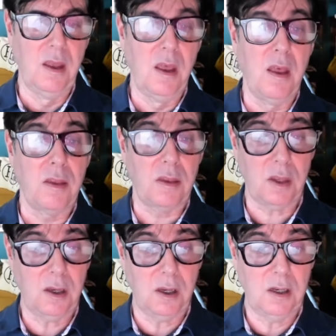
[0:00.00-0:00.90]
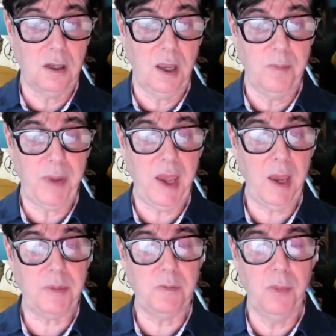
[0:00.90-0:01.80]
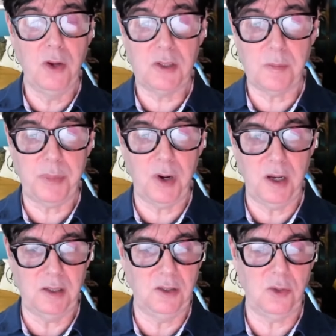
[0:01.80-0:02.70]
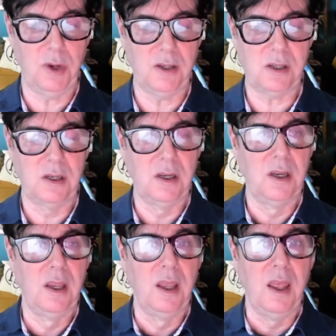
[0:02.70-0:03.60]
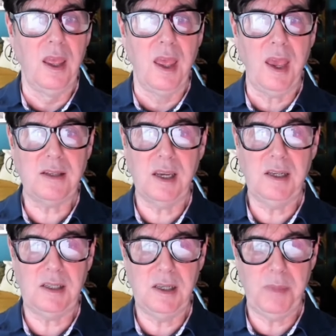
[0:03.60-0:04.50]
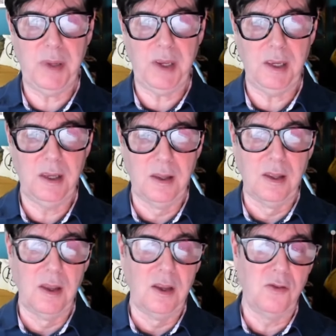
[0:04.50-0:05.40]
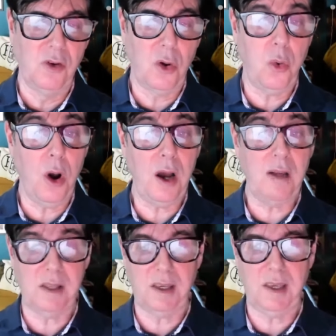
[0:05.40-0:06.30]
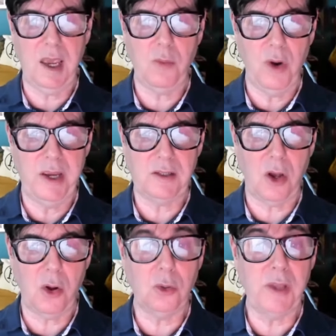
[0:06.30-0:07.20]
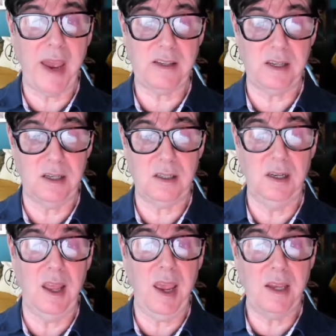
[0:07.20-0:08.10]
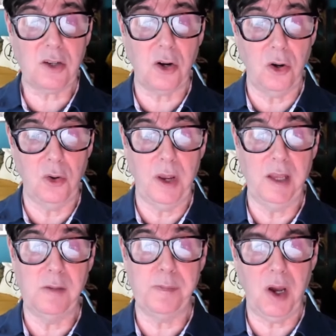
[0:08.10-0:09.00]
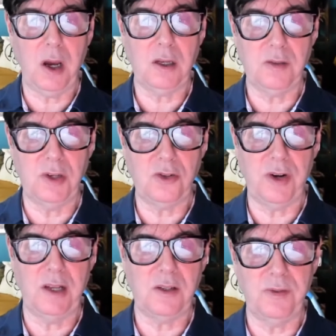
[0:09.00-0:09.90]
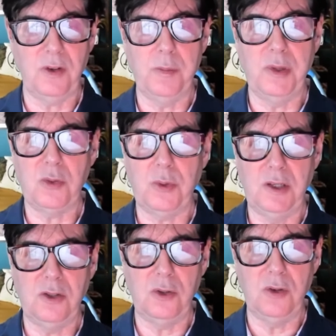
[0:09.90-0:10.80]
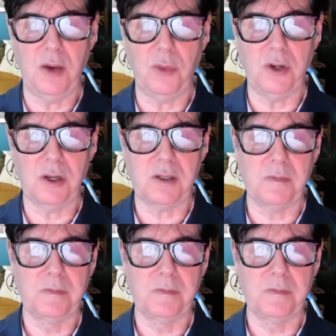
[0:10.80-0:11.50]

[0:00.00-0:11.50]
Third, and perhaps most surprising to us, S A T P requires that gateways hold assets in escrow as part of a transfer between two networks.